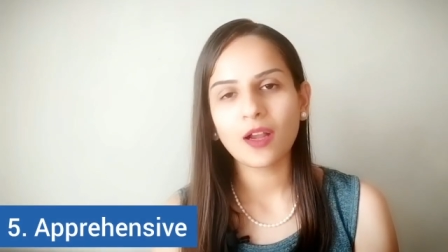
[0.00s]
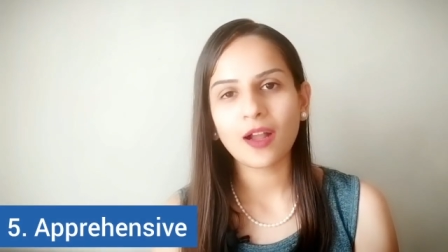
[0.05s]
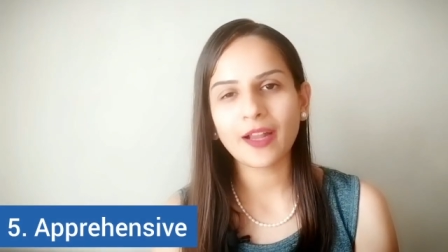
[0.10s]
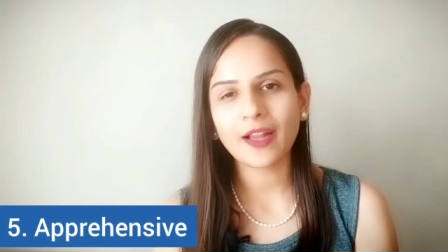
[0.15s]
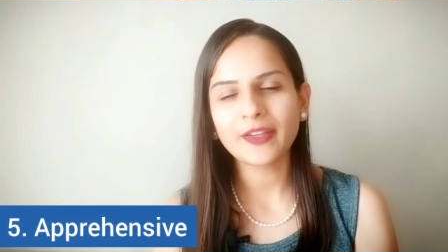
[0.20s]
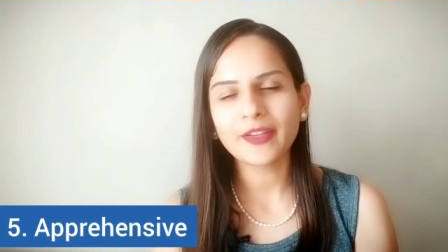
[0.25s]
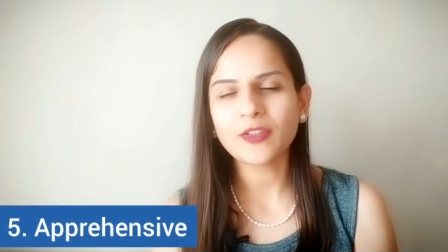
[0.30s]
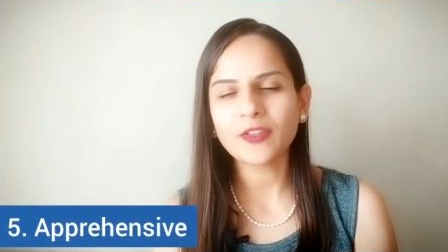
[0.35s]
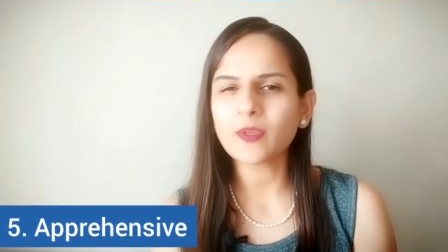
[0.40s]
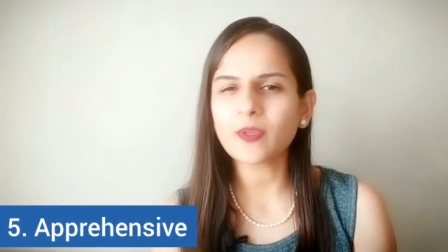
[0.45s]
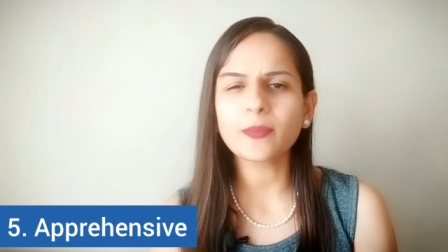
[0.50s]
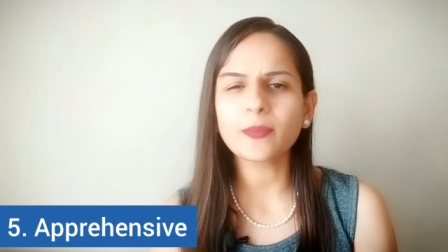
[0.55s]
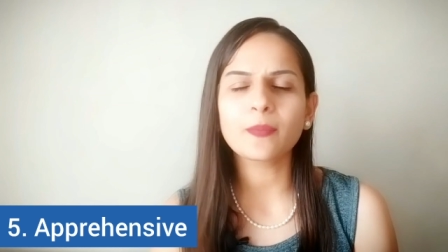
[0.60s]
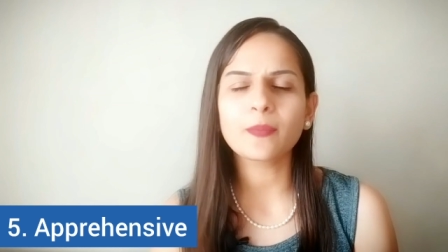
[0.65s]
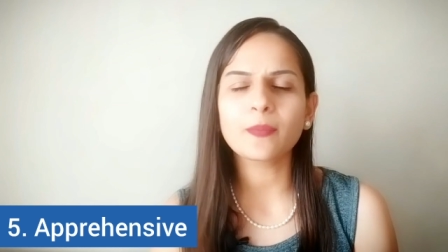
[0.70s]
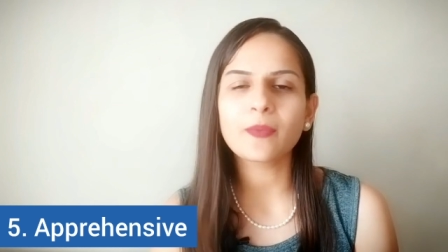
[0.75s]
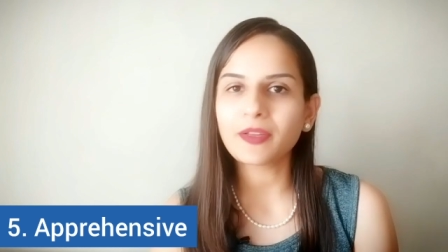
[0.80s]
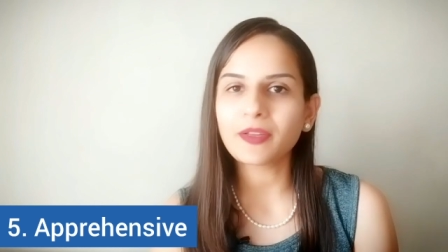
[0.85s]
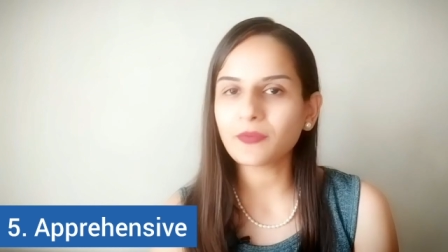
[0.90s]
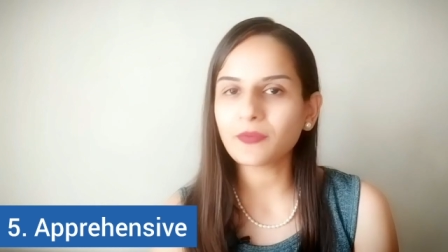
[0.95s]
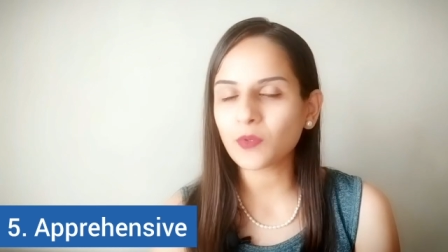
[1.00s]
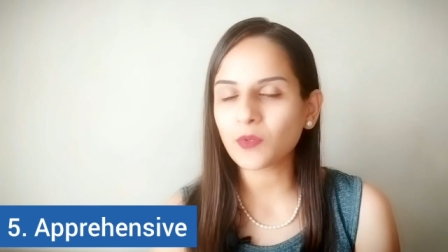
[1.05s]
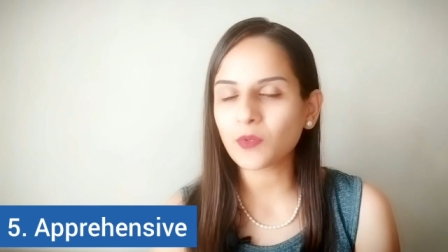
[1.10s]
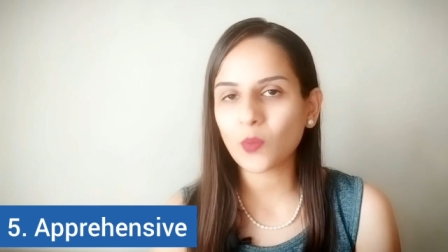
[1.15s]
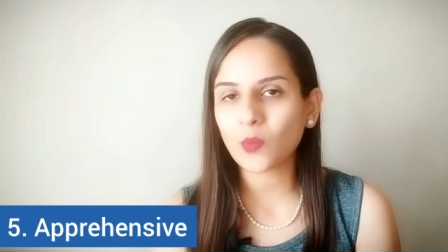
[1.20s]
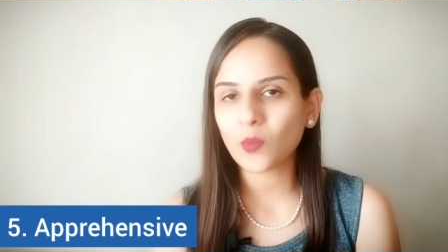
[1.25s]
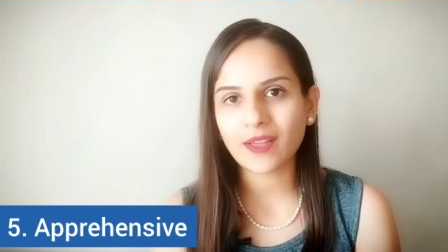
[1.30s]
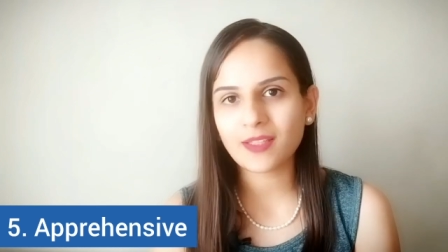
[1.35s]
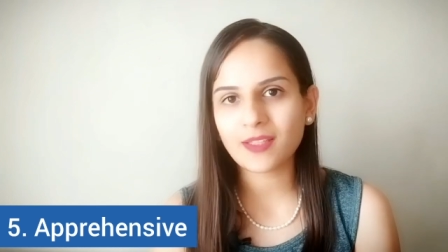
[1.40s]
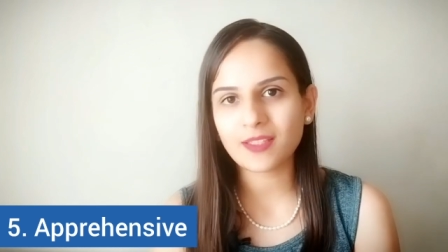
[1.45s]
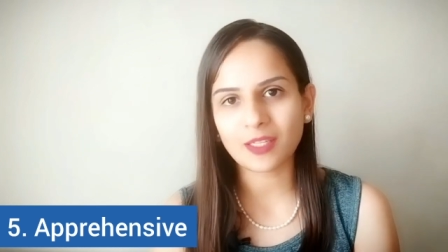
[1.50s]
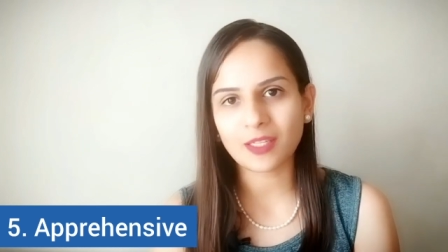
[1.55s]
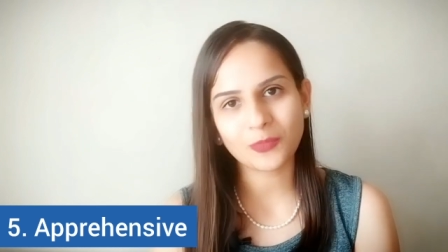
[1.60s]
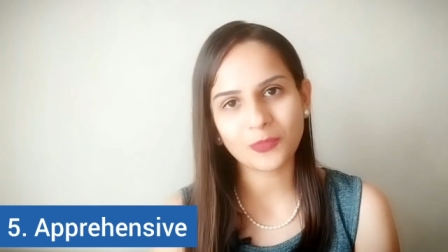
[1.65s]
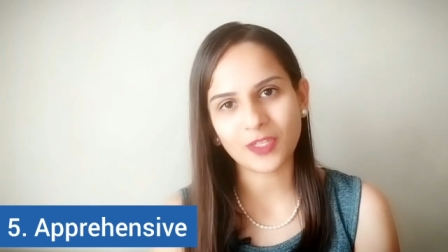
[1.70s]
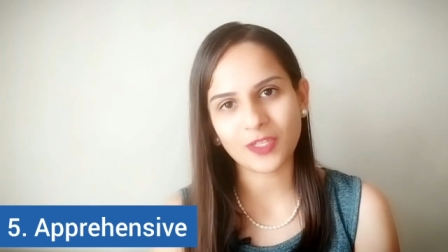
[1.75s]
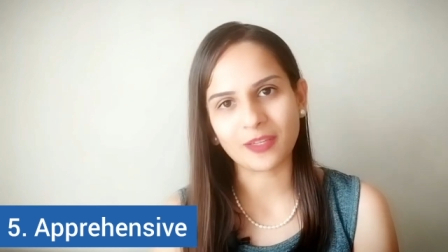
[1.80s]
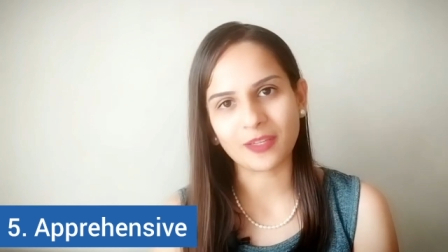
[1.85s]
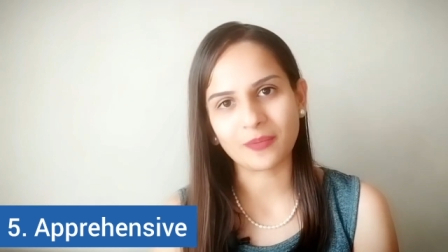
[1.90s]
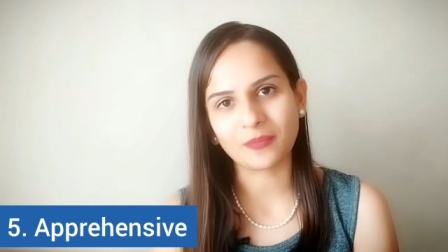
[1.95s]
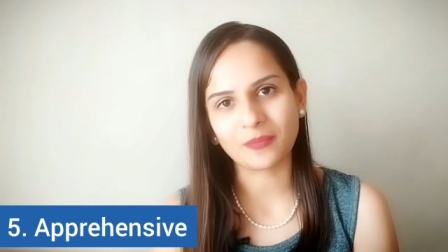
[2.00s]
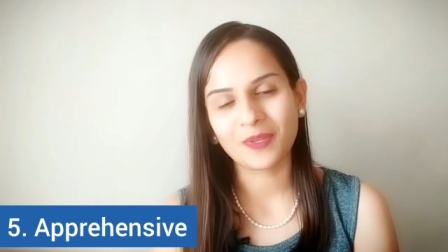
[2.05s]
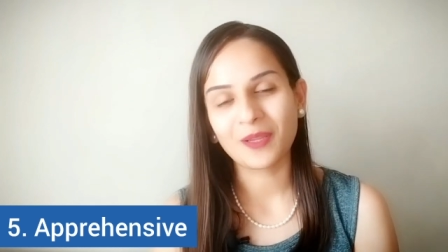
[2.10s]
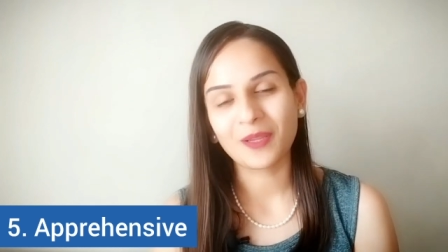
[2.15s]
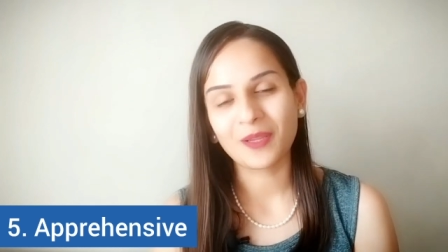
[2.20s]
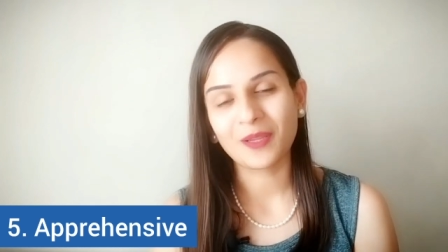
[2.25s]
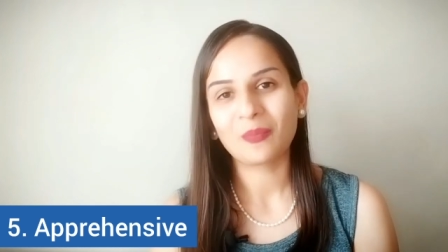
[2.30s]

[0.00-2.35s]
and you've been preparing for quite some time.